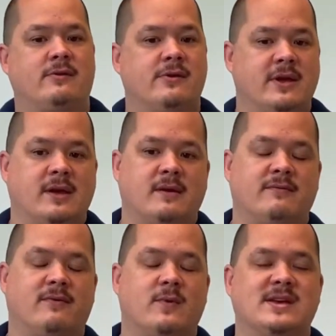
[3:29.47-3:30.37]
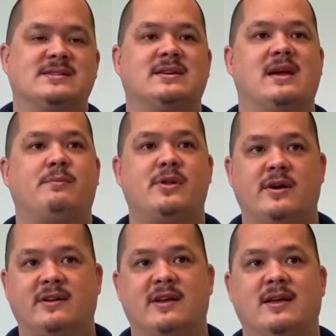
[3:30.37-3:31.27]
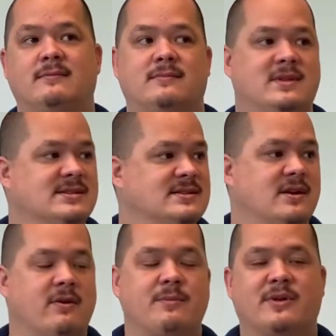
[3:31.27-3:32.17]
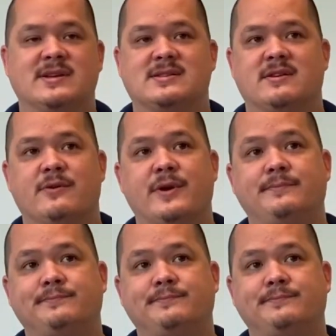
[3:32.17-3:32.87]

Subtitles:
looking for ways to get plugged in, this is a great place to do it.